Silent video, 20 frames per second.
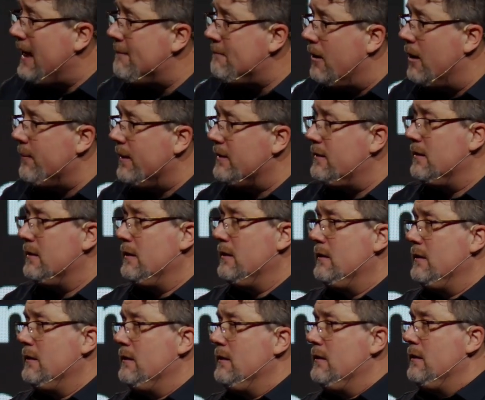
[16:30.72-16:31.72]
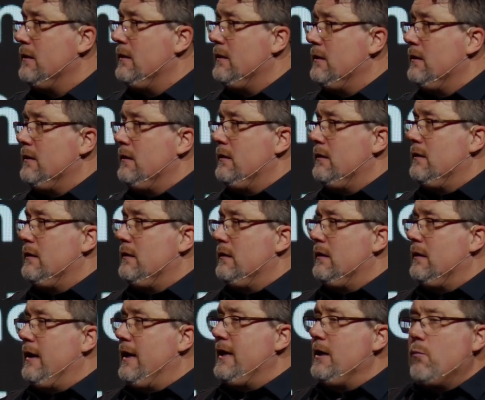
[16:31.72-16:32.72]
that moment?
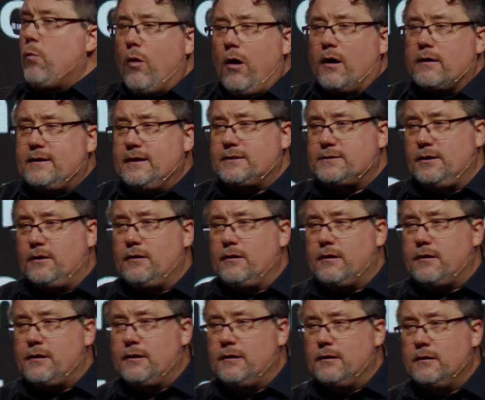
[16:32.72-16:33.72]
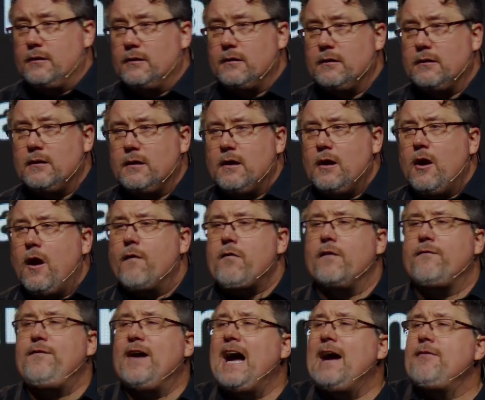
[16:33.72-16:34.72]
And he walked this earth.
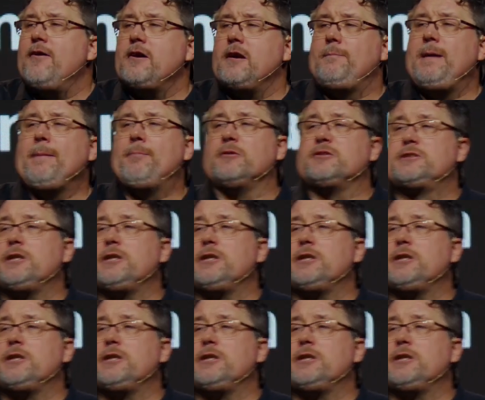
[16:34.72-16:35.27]
Over five hundred people